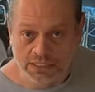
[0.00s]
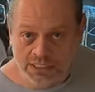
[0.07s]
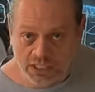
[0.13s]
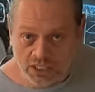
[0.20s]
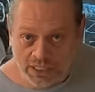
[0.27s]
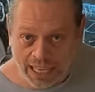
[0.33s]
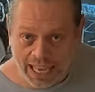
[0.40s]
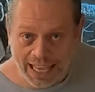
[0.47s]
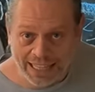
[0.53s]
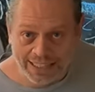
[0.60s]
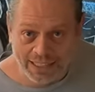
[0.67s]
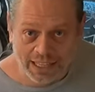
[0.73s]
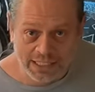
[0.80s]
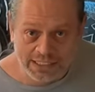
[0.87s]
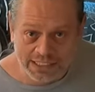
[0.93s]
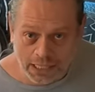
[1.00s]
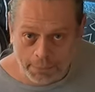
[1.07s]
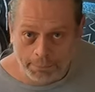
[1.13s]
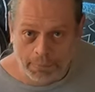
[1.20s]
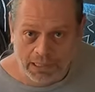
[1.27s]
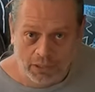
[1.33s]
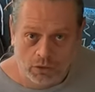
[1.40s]
Let's look at a
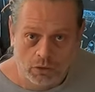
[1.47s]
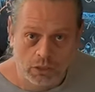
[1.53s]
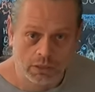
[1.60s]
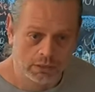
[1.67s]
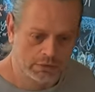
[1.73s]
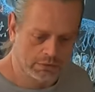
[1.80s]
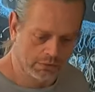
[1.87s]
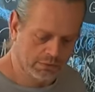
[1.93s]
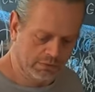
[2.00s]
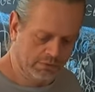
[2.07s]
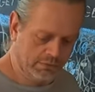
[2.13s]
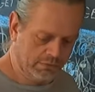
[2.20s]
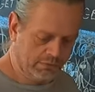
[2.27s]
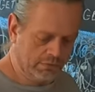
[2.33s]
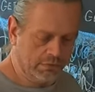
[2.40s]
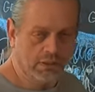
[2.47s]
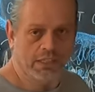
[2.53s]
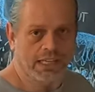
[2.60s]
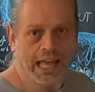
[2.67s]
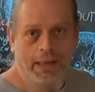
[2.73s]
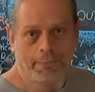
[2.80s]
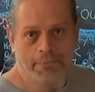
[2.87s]
dumbbell.
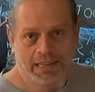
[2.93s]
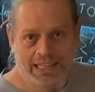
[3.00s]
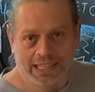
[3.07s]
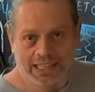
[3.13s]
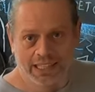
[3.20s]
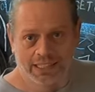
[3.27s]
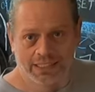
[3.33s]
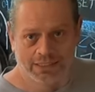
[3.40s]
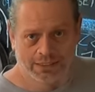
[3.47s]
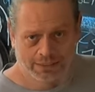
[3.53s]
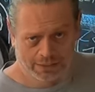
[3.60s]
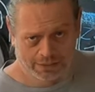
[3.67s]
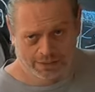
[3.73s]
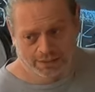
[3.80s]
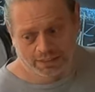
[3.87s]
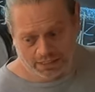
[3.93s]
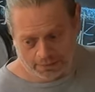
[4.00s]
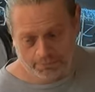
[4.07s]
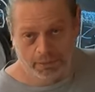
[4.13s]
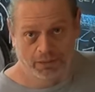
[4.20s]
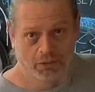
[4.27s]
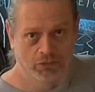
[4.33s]
Not me, the
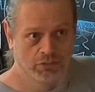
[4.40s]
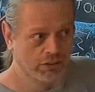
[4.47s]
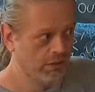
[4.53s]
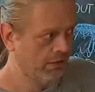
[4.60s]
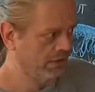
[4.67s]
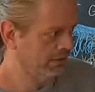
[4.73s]
dumbbells.